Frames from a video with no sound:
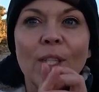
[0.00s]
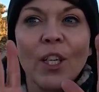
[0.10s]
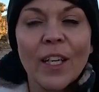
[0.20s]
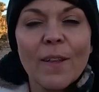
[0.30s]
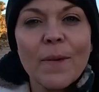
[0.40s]

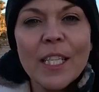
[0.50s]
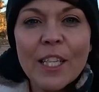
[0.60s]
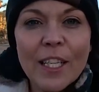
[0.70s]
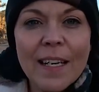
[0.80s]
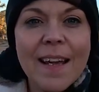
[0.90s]
during the winter
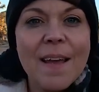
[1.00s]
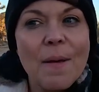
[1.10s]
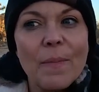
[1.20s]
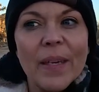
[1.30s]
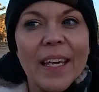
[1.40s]

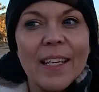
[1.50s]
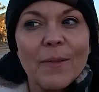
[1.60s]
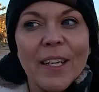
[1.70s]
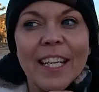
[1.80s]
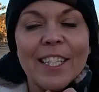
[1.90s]
because when it